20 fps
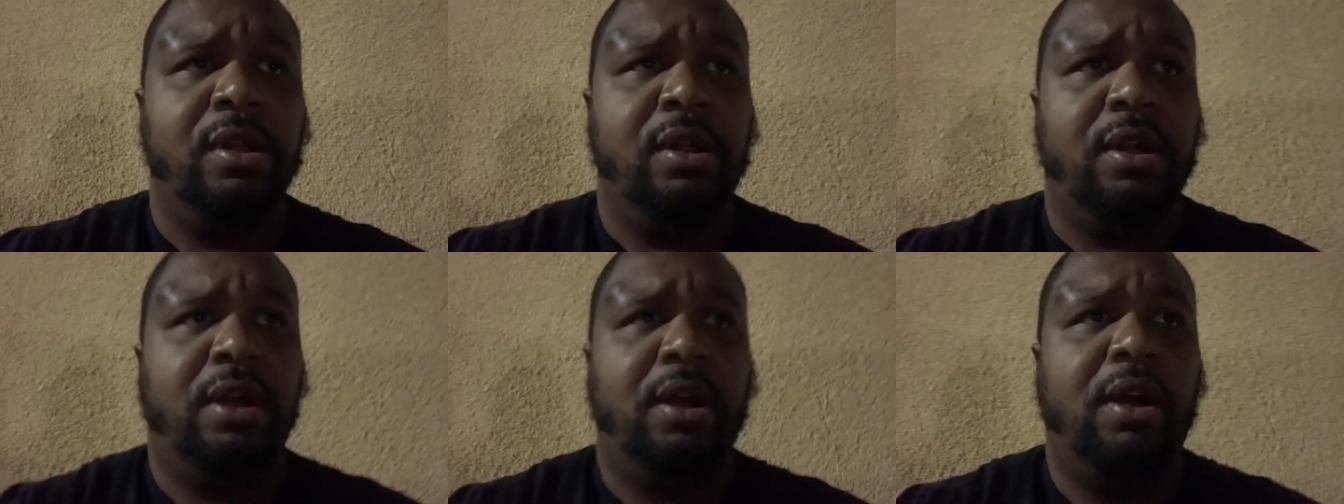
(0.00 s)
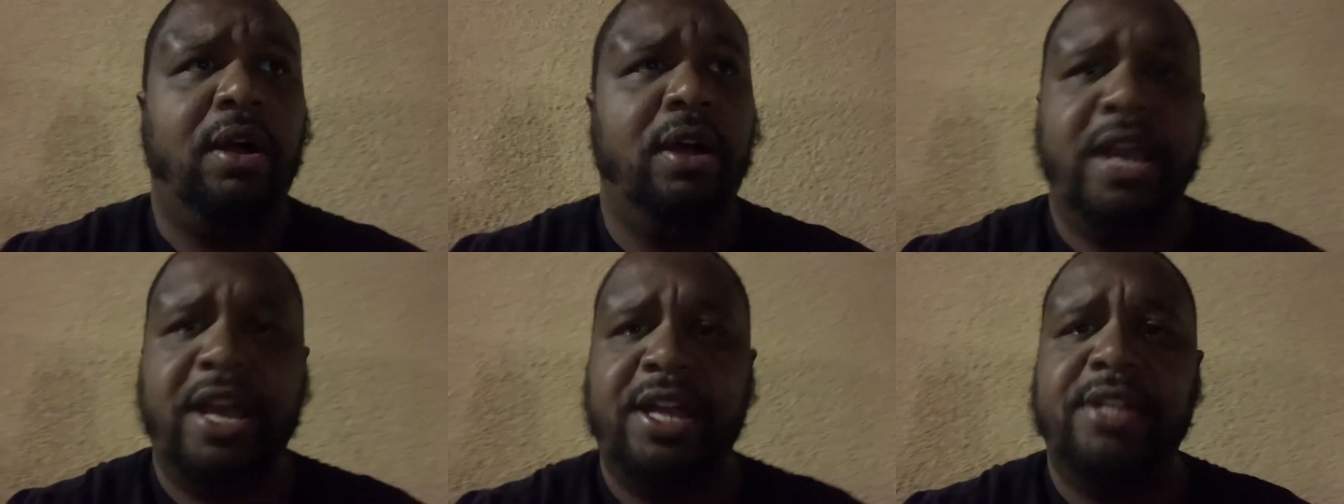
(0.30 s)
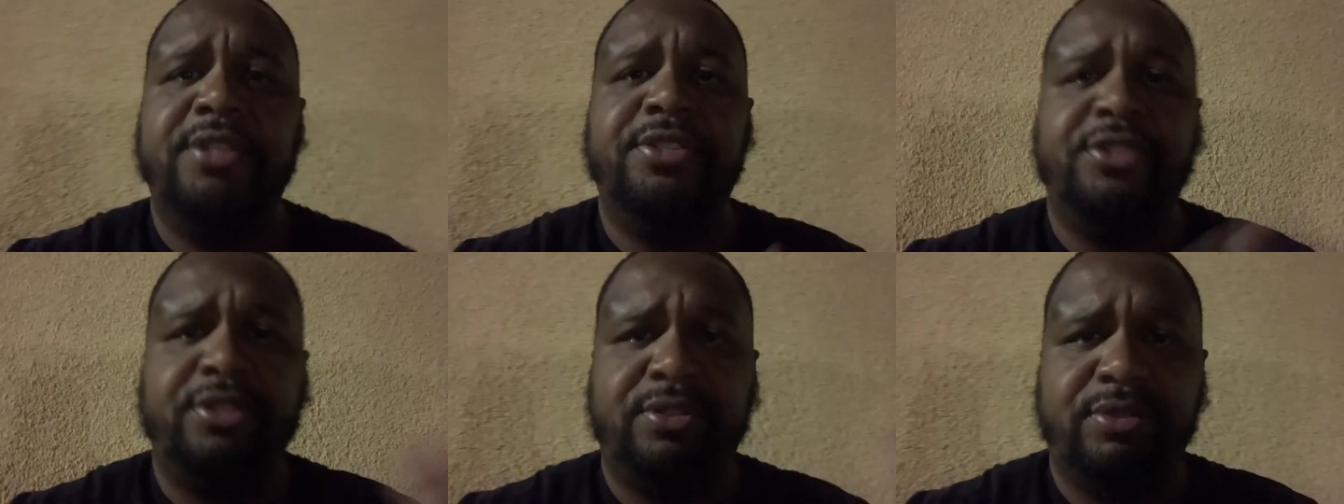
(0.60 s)
uh, head,
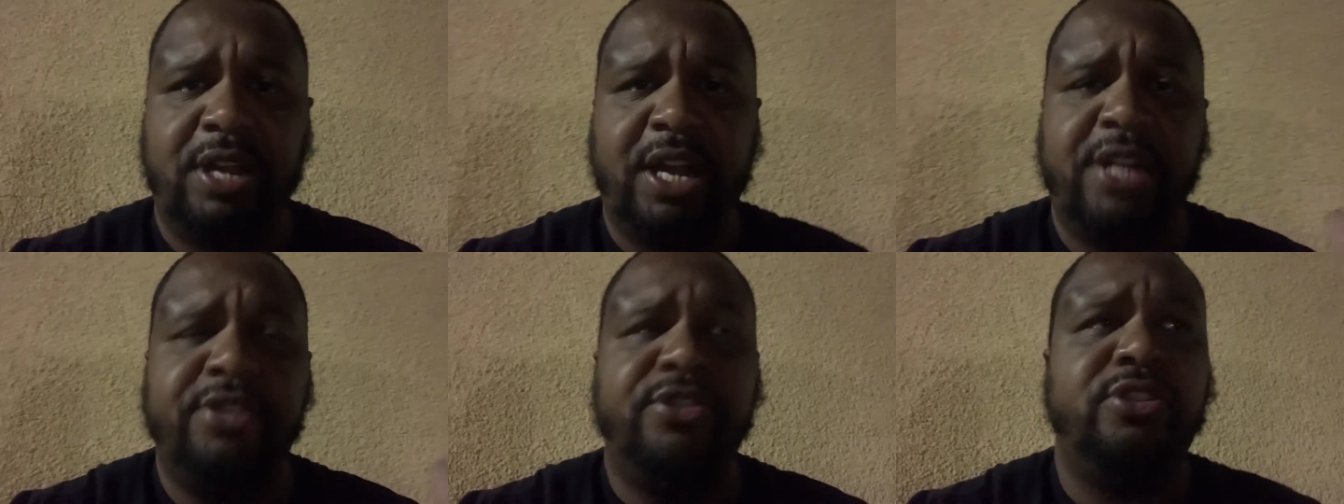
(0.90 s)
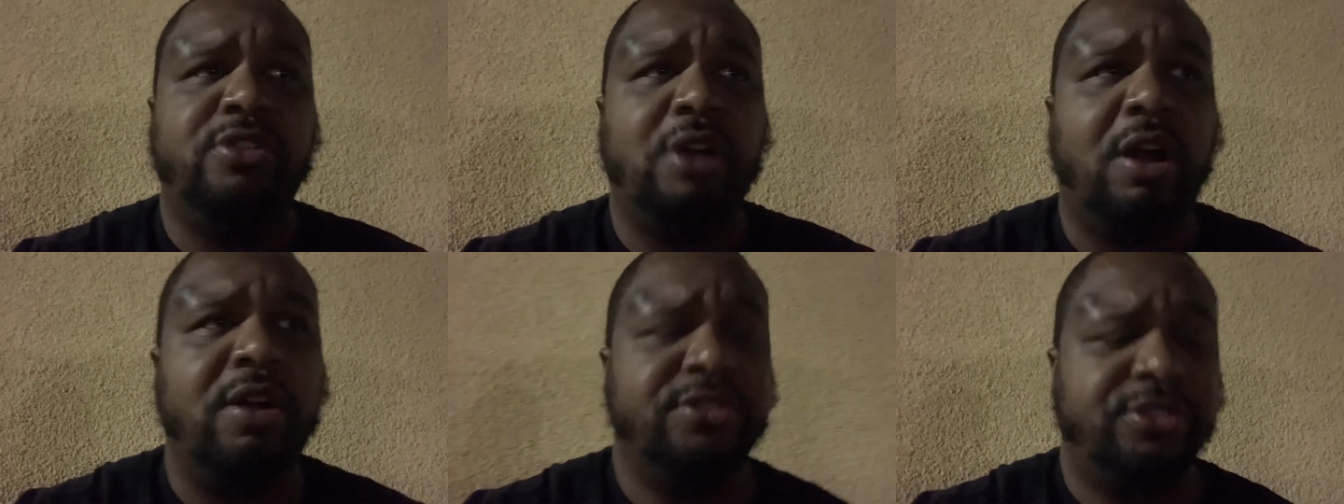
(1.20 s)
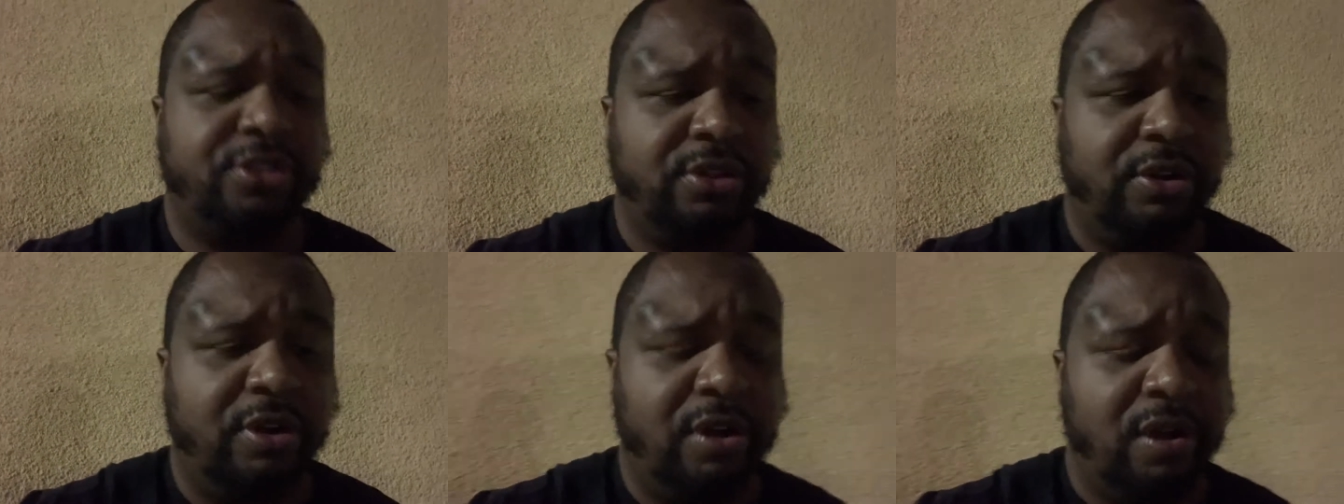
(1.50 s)
head
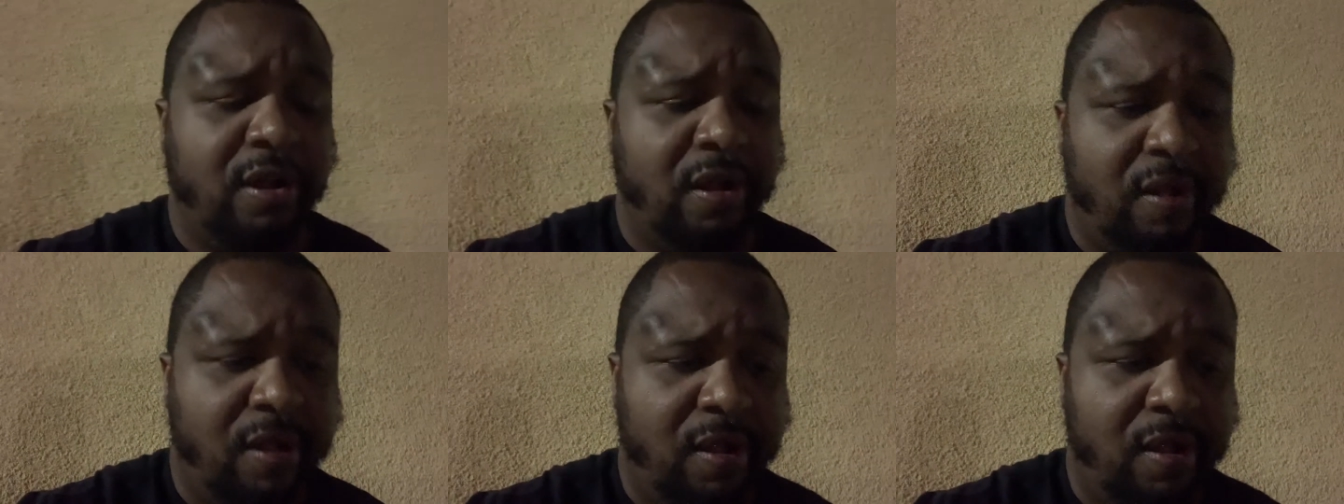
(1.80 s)
starts or